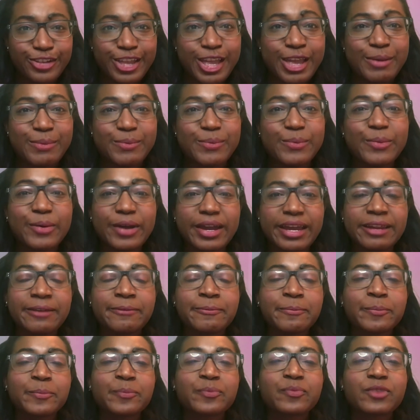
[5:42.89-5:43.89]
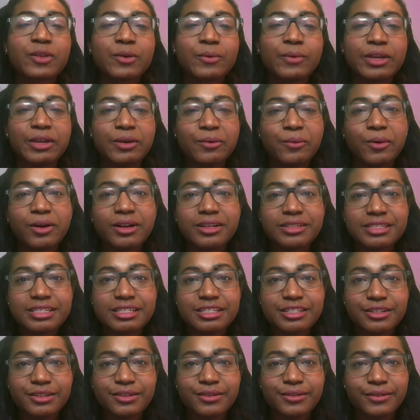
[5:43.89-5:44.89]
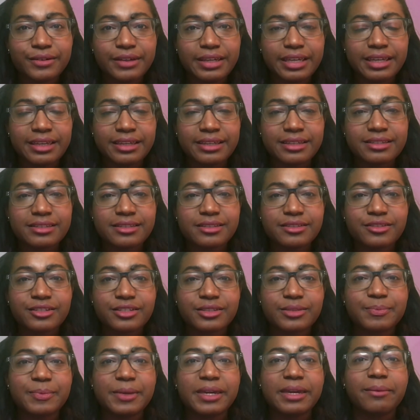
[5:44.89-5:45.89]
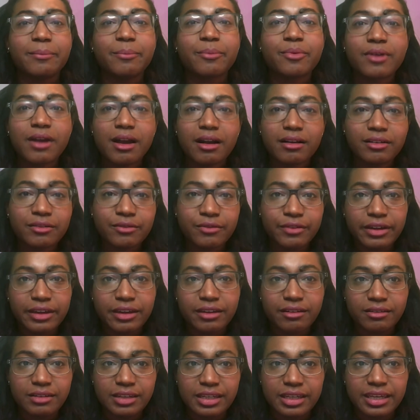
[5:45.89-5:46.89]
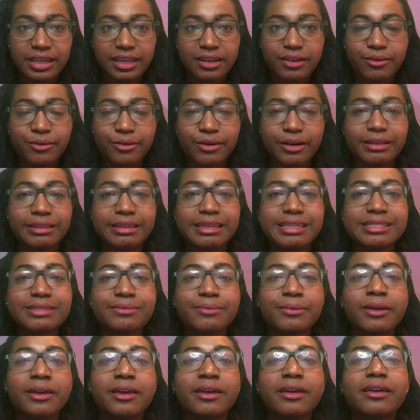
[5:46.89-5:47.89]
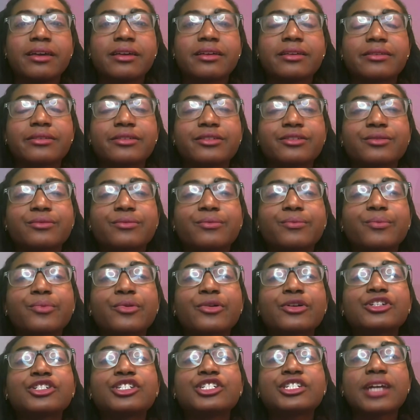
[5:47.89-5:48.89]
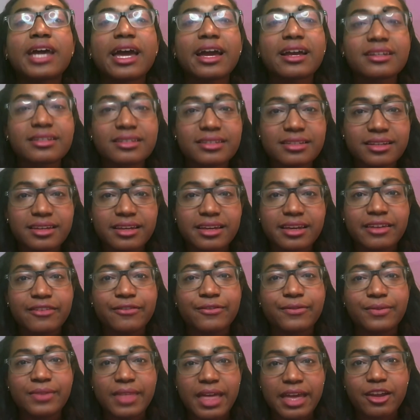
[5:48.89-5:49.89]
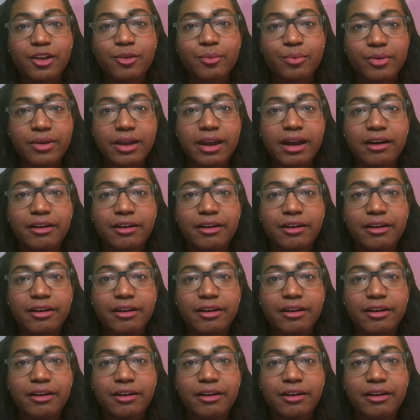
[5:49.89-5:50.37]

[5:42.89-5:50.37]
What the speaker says: But what you want to do is just be proud of what you did, or at least project if that you're proud.